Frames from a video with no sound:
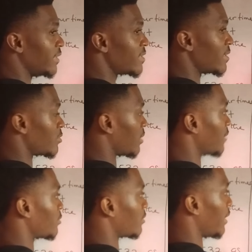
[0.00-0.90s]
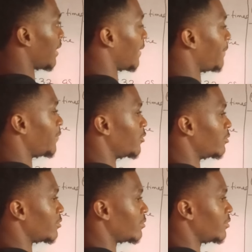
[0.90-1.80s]
in this case, we have
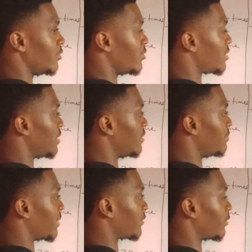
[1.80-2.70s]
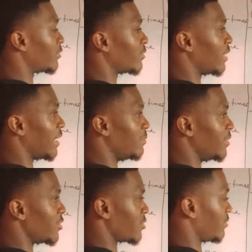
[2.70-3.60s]
to use the method
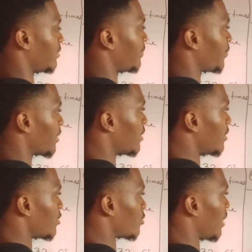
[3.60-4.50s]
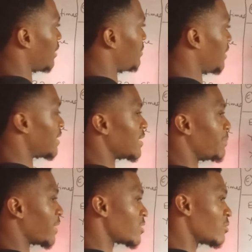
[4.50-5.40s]
elimination to eliminate a
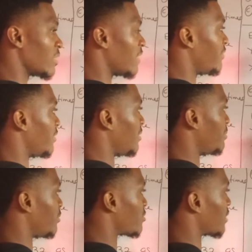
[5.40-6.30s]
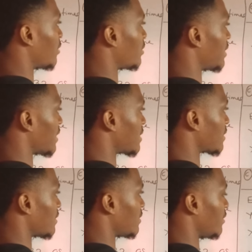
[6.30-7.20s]
particular variable so that we get
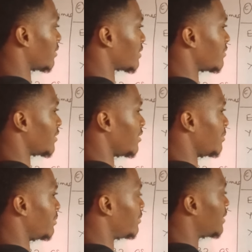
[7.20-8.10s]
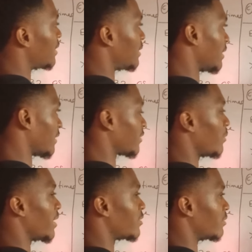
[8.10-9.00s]
the other variable. Then
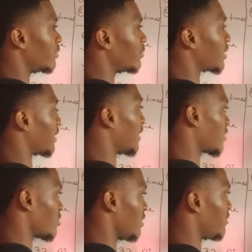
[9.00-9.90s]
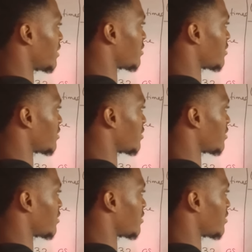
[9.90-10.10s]
after we are done, we can actually